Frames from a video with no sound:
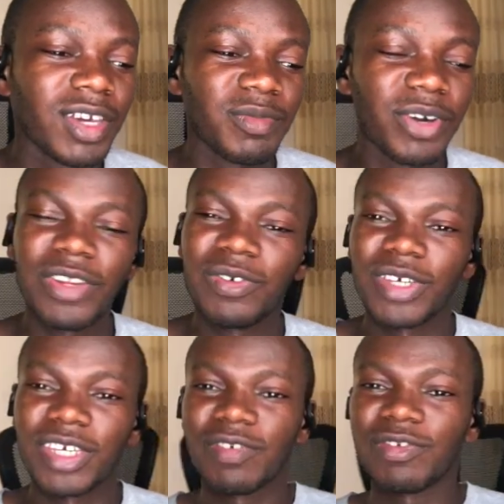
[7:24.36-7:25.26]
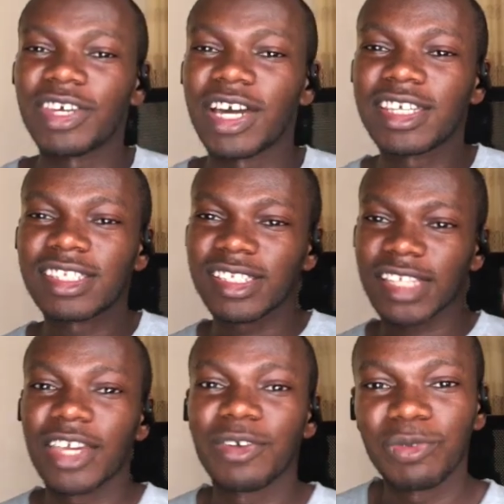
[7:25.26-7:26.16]
But anyway, if you guys
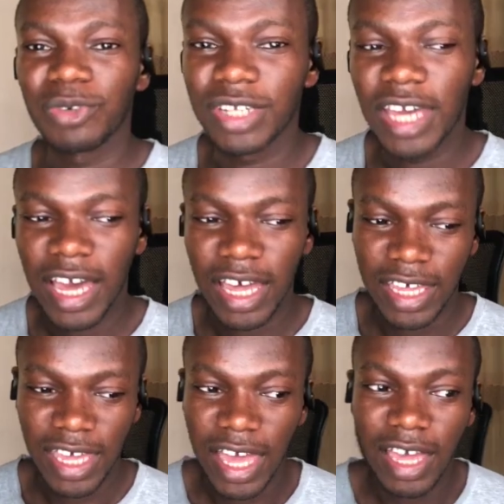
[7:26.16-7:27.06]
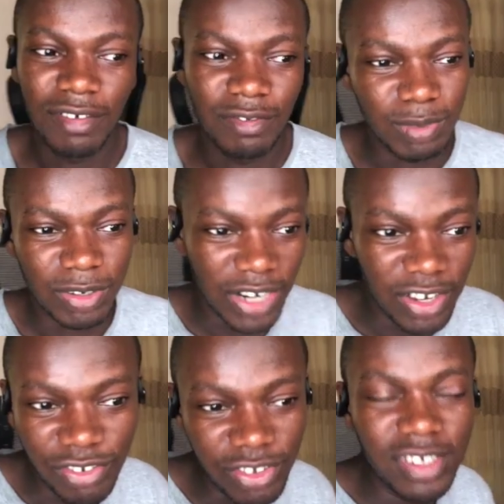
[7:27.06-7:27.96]
like what I have, my
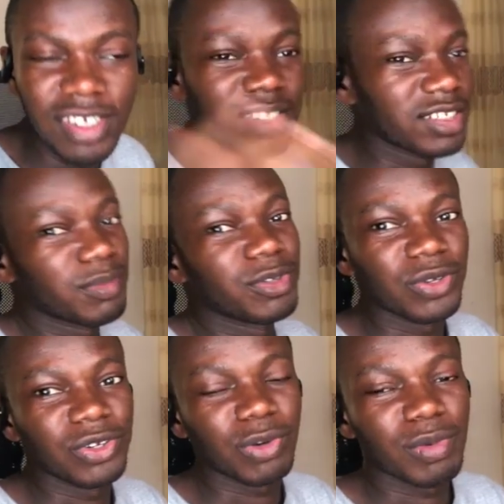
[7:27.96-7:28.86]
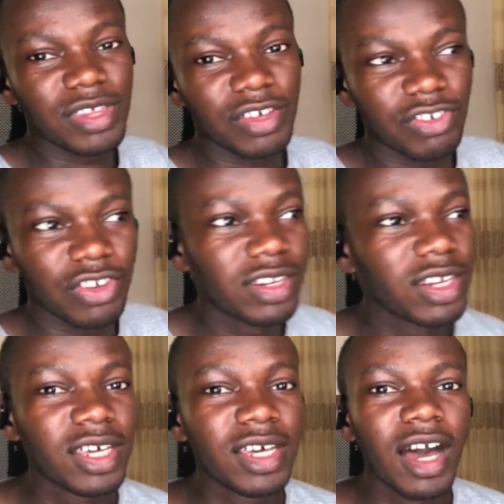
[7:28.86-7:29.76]
reaction, let me know in the comment section.
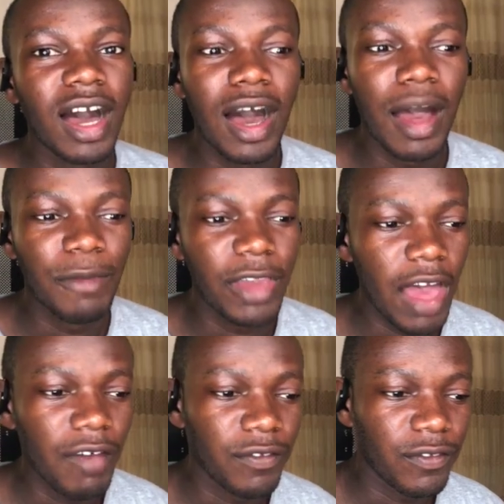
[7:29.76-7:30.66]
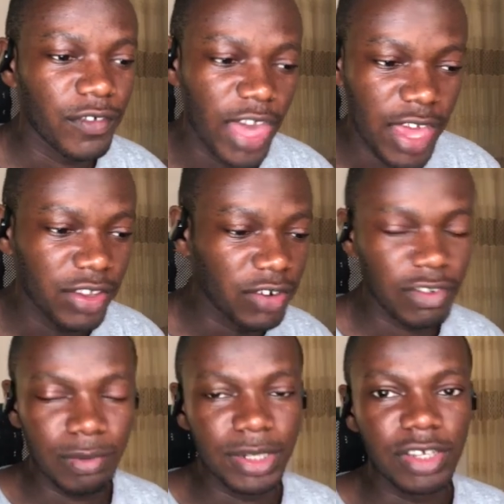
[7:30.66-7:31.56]
You have any other
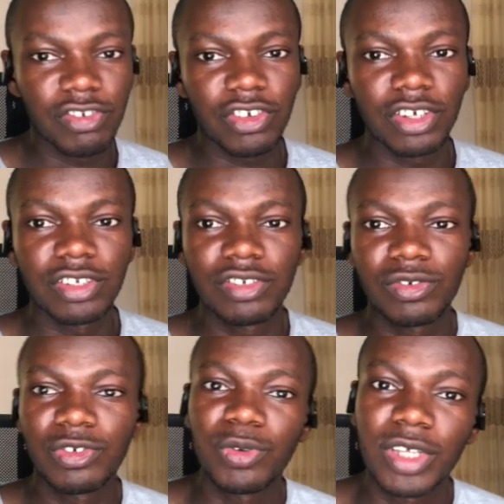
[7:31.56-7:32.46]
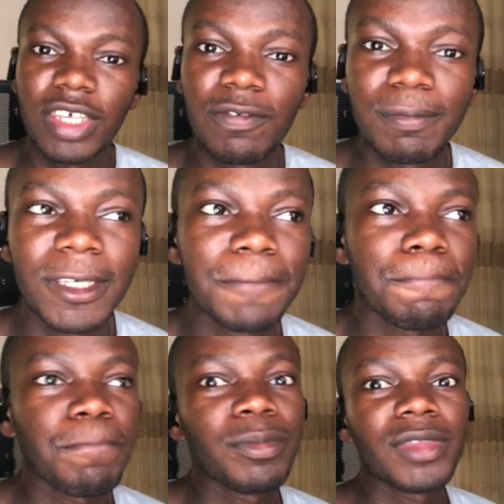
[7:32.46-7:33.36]
recommendation you want to give me,
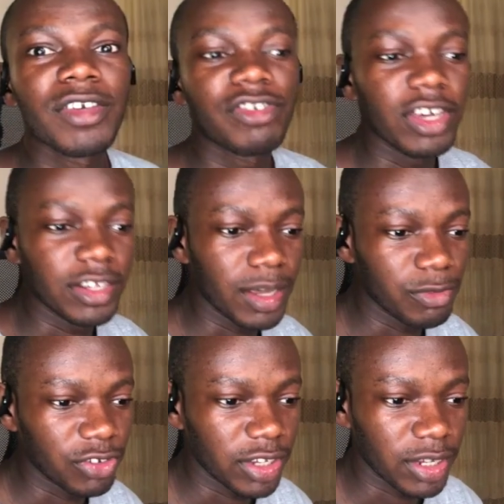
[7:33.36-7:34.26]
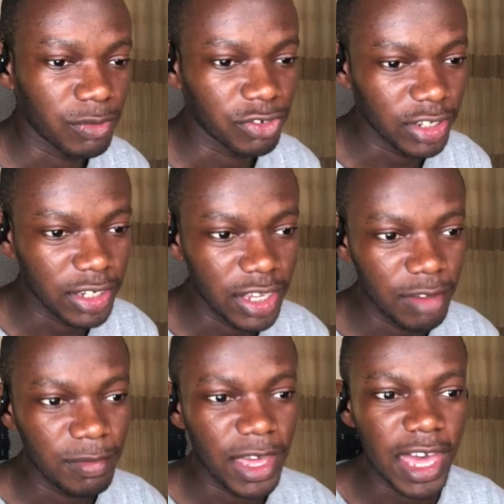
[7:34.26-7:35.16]
share
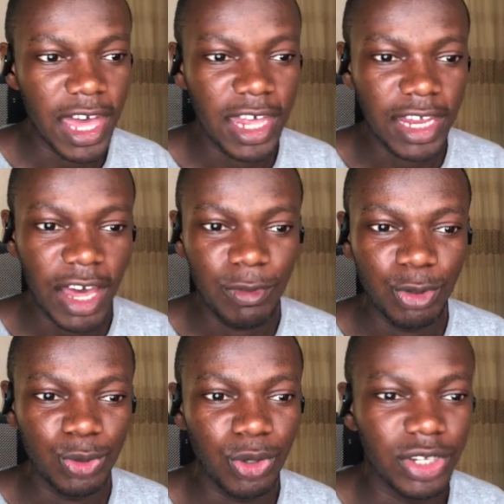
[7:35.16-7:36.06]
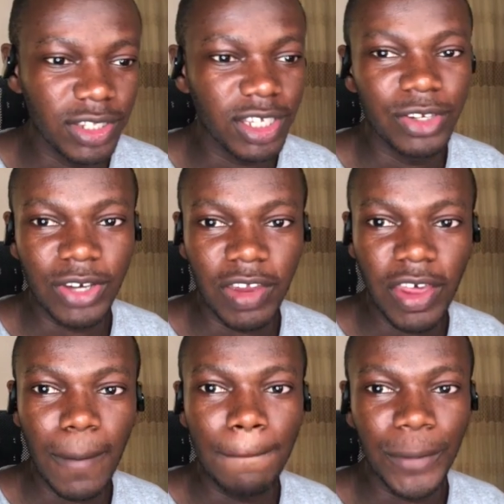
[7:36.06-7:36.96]
them, and I would want to take a look at
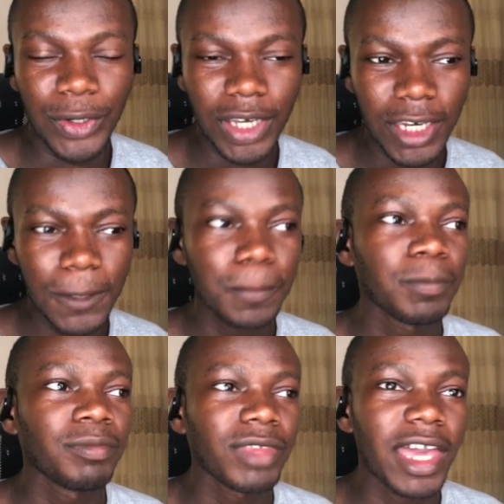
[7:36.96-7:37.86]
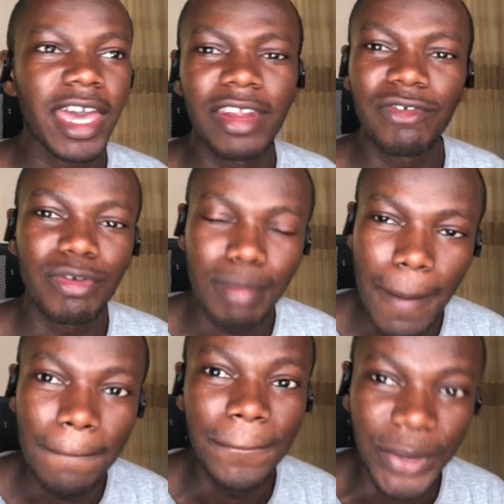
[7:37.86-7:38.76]
them, okay? And
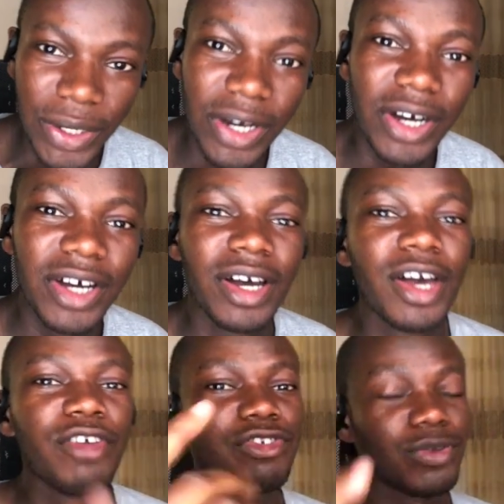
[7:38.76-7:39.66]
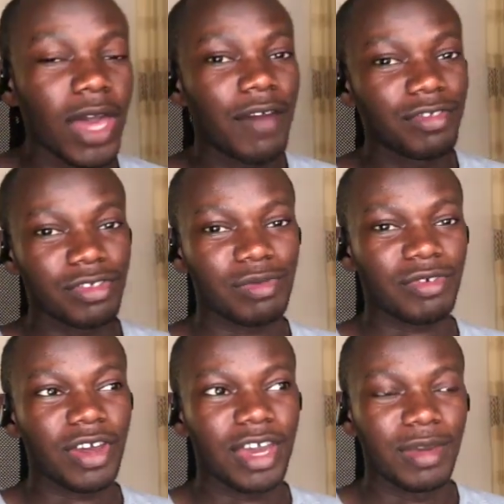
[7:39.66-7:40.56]
remember, you have to
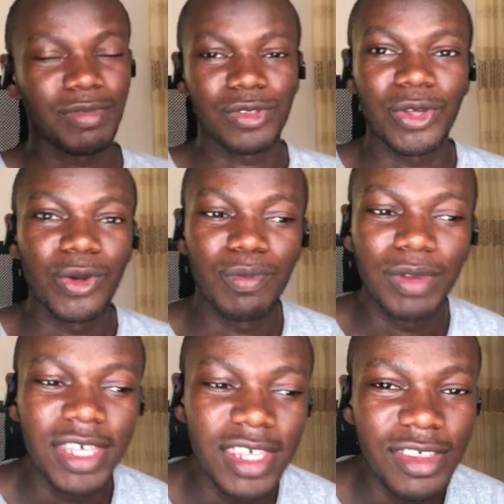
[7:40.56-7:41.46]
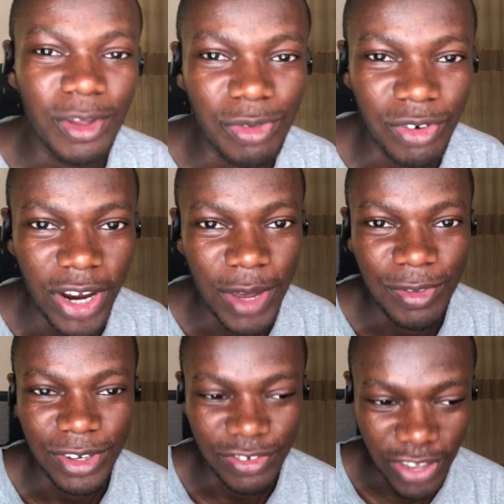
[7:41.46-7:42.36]
subscribe. So please subscribe
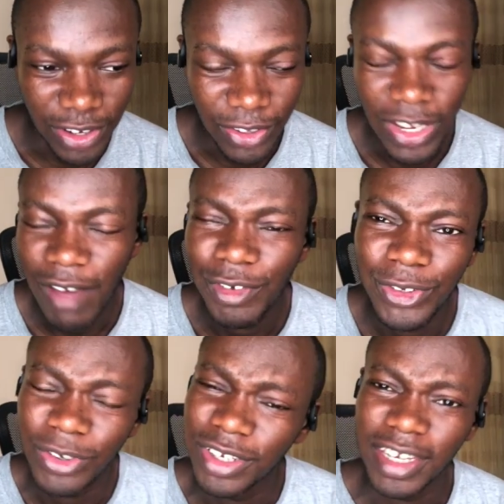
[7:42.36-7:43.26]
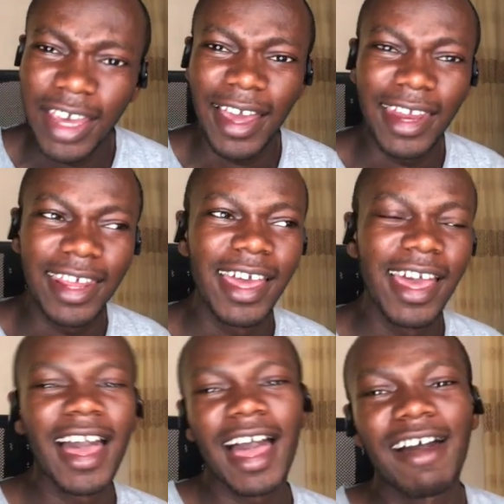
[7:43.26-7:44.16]
to the channel. Have you done that?
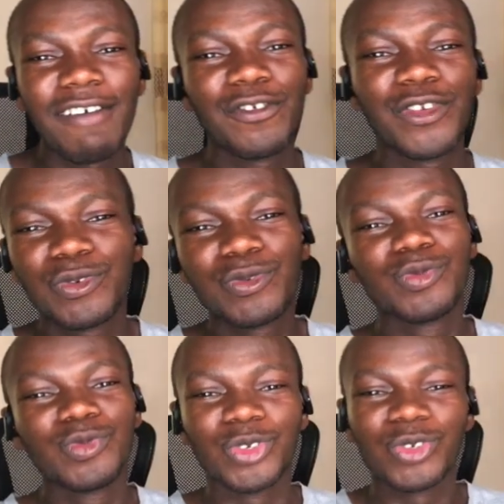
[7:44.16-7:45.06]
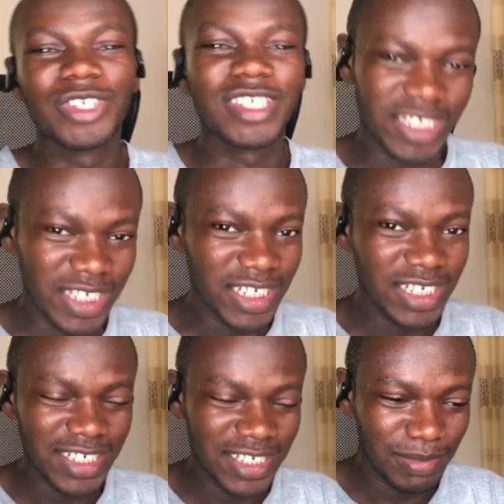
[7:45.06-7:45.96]
Have you done
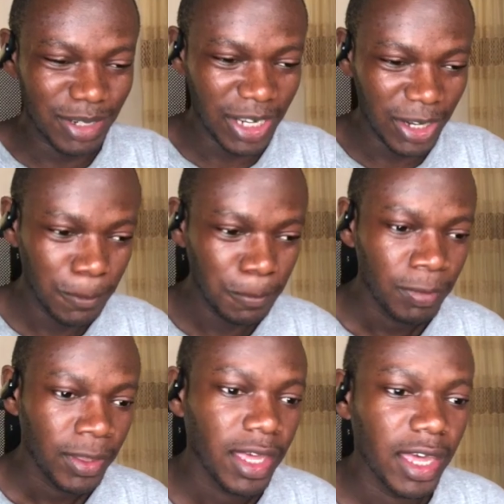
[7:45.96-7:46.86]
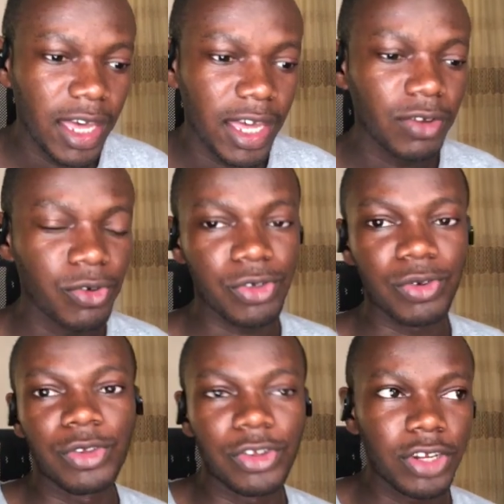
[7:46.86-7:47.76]
it by now? And
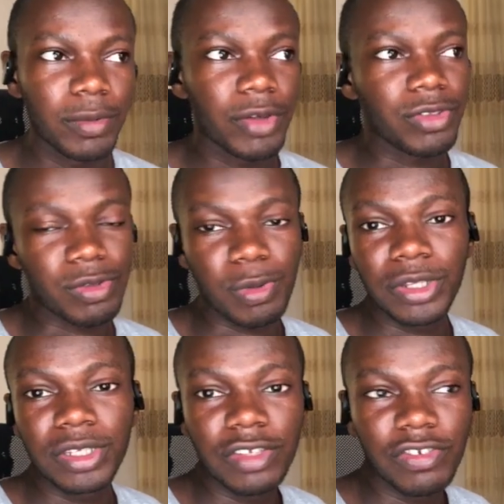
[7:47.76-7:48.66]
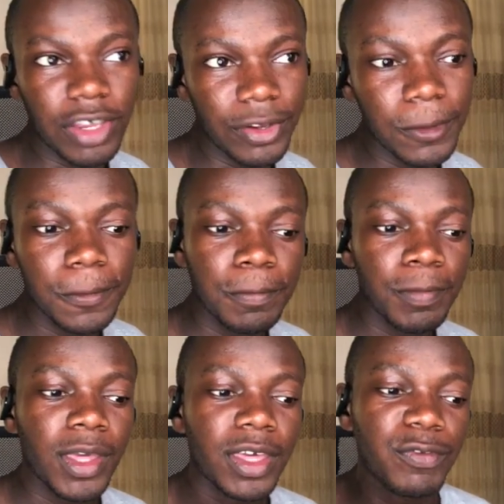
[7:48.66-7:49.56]
also, talking about supporting the channel,
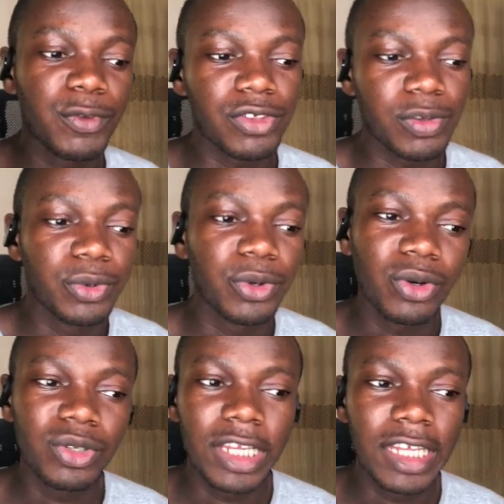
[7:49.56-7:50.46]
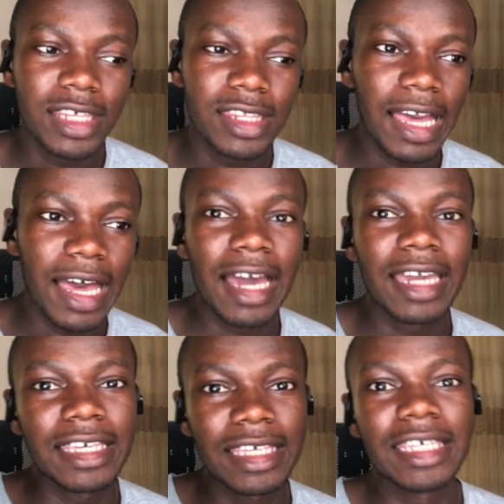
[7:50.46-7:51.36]
if you want to support, all the links are
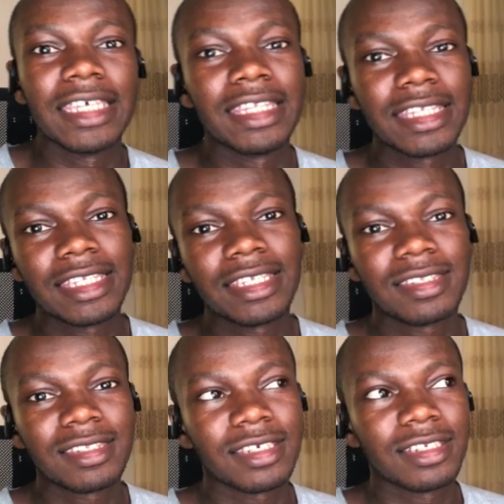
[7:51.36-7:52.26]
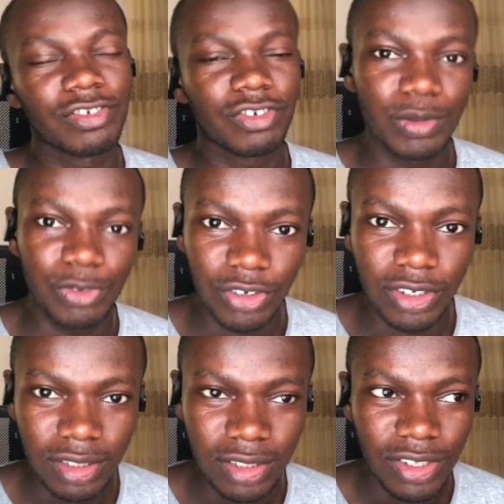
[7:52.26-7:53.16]
in the
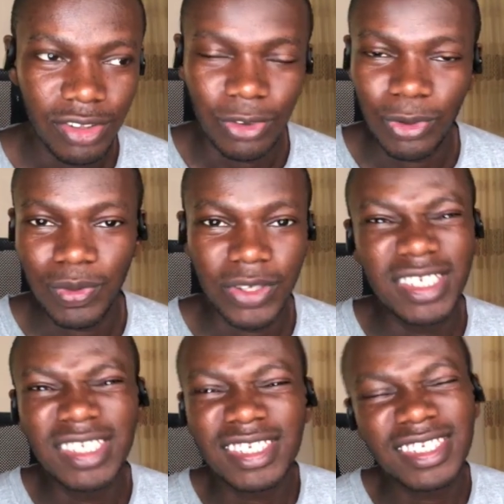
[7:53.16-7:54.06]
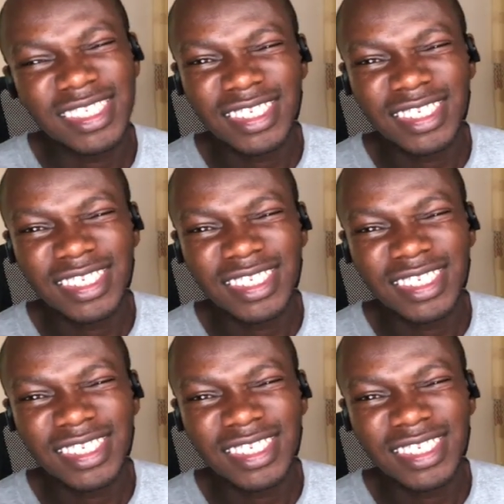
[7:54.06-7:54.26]
description. So please